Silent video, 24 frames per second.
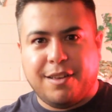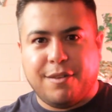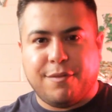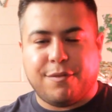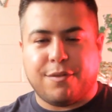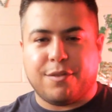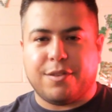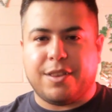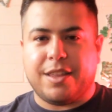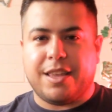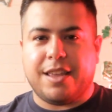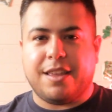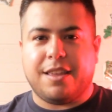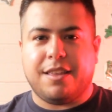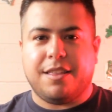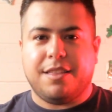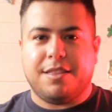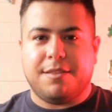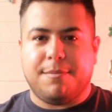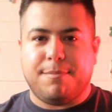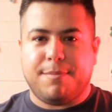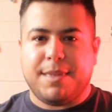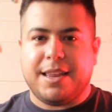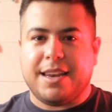for the,
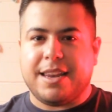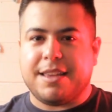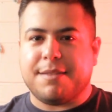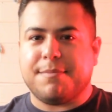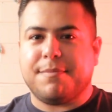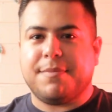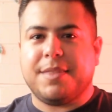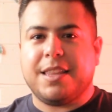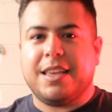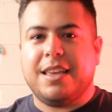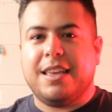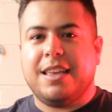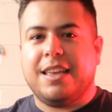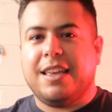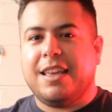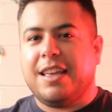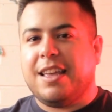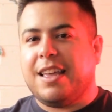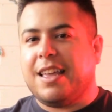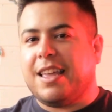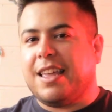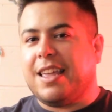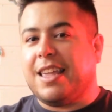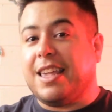the medium.
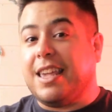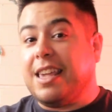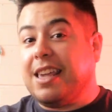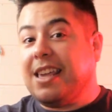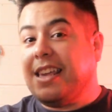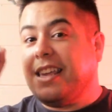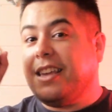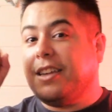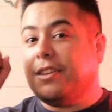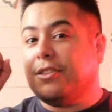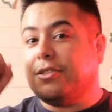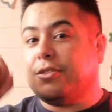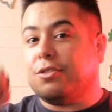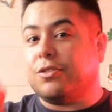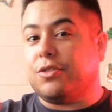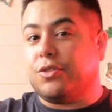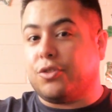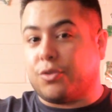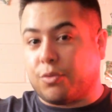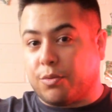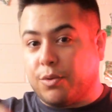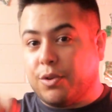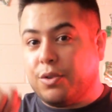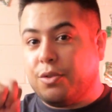He
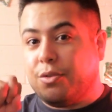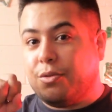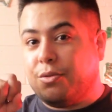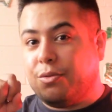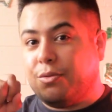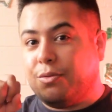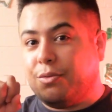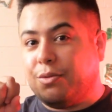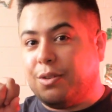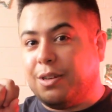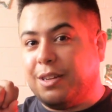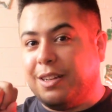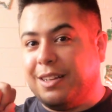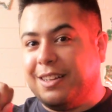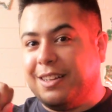drew.